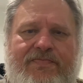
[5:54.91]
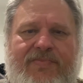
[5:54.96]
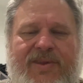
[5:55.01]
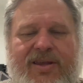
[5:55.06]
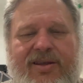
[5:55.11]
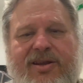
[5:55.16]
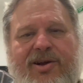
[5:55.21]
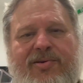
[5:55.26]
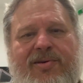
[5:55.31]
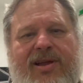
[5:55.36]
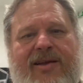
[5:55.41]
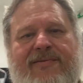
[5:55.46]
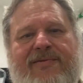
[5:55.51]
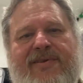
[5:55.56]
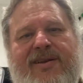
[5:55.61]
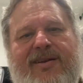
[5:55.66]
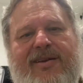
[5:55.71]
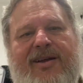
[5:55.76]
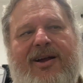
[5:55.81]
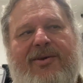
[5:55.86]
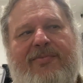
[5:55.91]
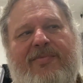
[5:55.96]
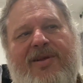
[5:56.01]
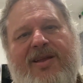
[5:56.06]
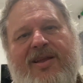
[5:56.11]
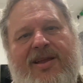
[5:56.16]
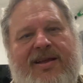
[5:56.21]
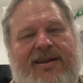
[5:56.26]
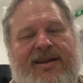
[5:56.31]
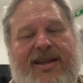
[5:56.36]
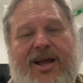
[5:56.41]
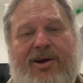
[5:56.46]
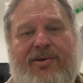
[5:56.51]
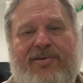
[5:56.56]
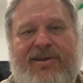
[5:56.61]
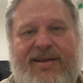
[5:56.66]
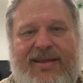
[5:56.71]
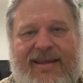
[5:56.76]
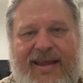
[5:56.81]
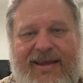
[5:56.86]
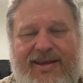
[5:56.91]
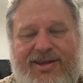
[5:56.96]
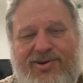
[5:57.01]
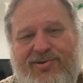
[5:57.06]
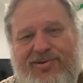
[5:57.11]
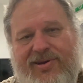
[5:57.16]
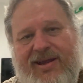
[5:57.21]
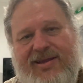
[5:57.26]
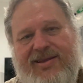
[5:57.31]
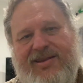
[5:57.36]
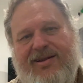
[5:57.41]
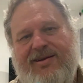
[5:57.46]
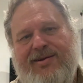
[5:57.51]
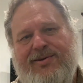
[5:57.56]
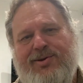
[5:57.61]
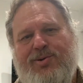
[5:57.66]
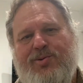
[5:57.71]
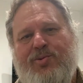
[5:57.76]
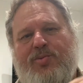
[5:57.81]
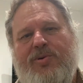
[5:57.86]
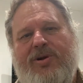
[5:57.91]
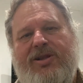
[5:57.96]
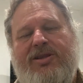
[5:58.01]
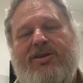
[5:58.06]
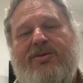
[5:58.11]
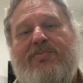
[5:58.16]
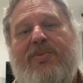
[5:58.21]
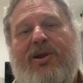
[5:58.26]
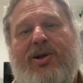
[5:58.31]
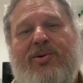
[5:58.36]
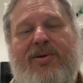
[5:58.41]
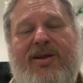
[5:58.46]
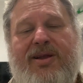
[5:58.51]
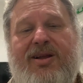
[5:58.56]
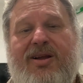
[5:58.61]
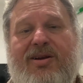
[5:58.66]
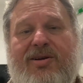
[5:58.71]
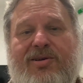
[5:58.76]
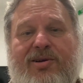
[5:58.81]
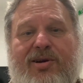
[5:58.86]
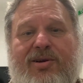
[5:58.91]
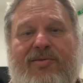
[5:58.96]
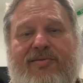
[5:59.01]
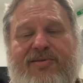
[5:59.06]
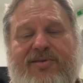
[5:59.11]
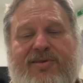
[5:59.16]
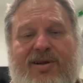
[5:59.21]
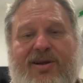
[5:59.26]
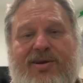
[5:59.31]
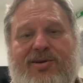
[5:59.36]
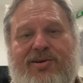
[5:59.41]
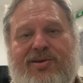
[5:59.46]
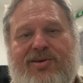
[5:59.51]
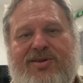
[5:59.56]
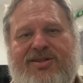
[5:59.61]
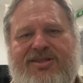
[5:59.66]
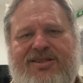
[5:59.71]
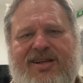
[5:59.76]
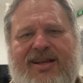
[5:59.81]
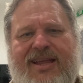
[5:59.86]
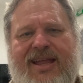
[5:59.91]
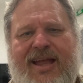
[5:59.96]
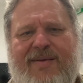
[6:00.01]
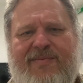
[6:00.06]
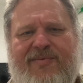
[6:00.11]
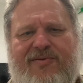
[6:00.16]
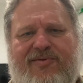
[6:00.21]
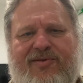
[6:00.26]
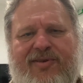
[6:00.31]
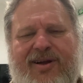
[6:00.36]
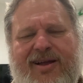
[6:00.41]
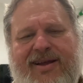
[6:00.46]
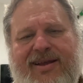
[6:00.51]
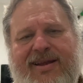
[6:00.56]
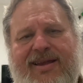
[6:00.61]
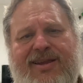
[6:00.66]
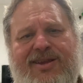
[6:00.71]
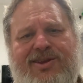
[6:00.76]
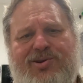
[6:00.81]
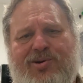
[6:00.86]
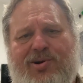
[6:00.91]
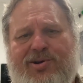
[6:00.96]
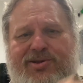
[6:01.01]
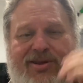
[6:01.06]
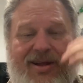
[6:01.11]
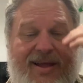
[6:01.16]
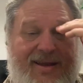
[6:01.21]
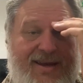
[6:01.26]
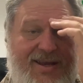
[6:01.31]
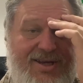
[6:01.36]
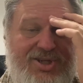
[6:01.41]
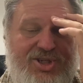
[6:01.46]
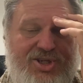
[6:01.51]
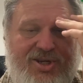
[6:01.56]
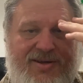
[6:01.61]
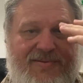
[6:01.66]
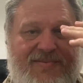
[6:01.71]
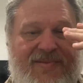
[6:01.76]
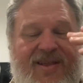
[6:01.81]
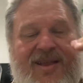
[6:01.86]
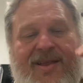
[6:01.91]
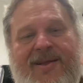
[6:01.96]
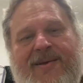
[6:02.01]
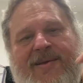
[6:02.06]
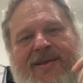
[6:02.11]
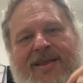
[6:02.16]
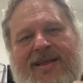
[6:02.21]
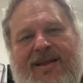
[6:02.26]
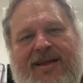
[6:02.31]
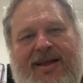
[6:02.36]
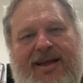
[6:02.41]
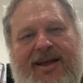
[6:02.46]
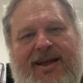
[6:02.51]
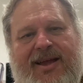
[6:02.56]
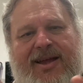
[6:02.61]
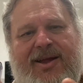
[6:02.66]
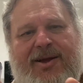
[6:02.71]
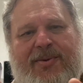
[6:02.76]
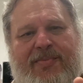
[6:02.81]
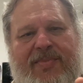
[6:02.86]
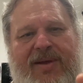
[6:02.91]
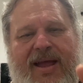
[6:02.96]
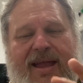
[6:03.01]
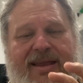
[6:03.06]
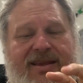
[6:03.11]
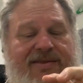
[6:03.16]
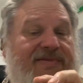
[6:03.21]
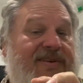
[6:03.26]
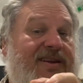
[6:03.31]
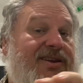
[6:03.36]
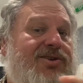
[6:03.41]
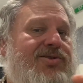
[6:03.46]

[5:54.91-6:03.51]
You know, every now and again you get a little wind blowing across the campfire in your direction. And when